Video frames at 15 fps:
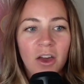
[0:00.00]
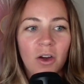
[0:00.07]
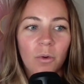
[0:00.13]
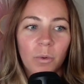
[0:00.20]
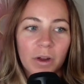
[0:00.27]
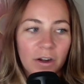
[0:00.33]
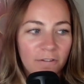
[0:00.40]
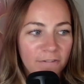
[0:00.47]

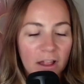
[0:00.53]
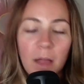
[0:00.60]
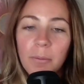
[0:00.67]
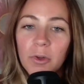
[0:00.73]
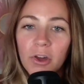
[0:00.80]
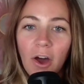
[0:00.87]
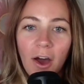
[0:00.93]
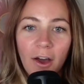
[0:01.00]
We're going to fill up
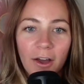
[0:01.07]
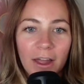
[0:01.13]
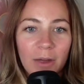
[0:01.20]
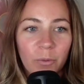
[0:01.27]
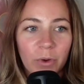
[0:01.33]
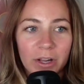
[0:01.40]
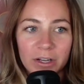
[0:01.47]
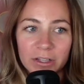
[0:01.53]
your cart
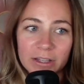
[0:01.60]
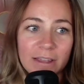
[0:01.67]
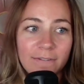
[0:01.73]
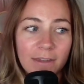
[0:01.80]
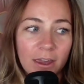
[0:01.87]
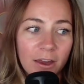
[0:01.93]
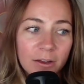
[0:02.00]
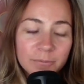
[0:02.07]
and we're going to leave
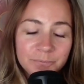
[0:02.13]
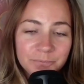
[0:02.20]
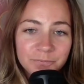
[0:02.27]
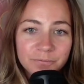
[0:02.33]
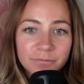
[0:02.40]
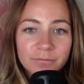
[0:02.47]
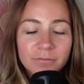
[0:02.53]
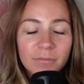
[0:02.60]
here.
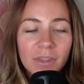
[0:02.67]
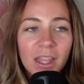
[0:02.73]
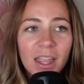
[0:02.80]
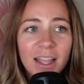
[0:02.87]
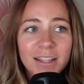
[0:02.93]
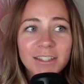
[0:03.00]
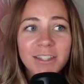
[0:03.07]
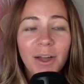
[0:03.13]

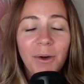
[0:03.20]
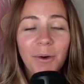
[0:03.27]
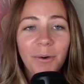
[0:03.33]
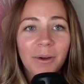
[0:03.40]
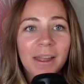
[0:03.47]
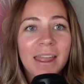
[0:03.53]
And so